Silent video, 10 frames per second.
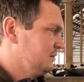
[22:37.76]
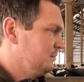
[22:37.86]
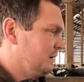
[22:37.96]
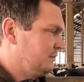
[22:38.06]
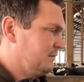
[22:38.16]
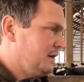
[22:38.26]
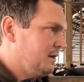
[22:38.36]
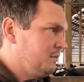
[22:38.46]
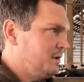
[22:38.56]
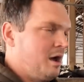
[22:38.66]
But
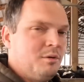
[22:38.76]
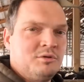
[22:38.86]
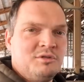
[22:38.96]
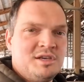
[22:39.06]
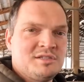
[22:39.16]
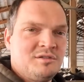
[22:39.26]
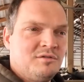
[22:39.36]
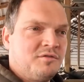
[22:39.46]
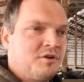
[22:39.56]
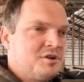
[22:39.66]
yeah, we'll do these two
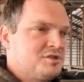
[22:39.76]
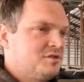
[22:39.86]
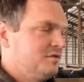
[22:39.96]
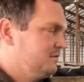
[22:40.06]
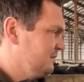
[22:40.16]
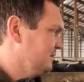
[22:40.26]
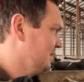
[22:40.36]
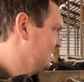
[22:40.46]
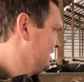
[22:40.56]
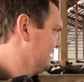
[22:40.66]
first,
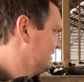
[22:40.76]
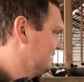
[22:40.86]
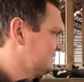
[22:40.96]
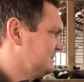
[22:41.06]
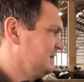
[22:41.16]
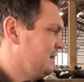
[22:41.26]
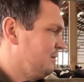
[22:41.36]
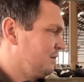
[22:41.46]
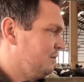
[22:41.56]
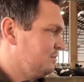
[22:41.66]
see
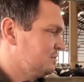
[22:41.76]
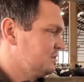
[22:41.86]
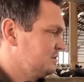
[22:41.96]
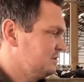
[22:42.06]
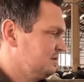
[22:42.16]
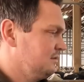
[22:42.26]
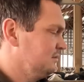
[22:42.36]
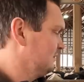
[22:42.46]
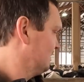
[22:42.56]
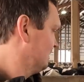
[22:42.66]
how it goes.
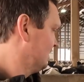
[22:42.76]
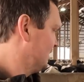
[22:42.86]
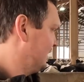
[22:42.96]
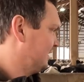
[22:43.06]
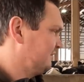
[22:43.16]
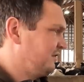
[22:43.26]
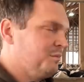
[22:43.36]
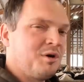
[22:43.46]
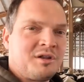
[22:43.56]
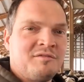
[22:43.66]
And if I'm
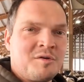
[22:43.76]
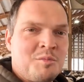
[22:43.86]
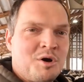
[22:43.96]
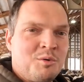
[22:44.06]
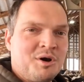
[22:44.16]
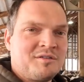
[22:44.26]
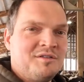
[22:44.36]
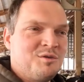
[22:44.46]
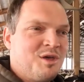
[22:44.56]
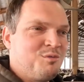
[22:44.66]
looking for more work to
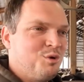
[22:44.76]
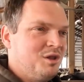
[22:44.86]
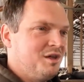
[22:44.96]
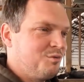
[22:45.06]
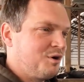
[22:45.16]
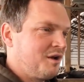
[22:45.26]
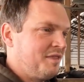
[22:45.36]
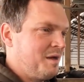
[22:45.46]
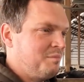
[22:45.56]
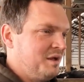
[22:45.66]
do, then we'll work on
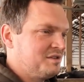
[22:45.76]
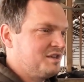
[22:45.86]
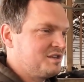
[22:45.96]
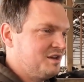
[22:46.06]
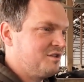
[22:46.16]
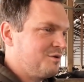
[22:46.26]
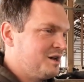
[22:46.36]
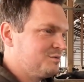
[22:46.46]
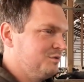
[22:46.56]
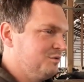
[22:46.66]
that pen 6.
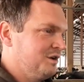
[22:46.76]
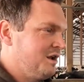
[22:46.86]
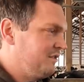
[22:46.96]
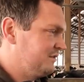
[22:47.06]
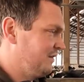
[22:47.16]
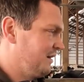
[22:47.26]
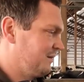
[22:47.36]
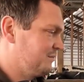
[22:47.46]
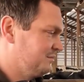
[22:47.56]
Otherwise, we'll do it another time.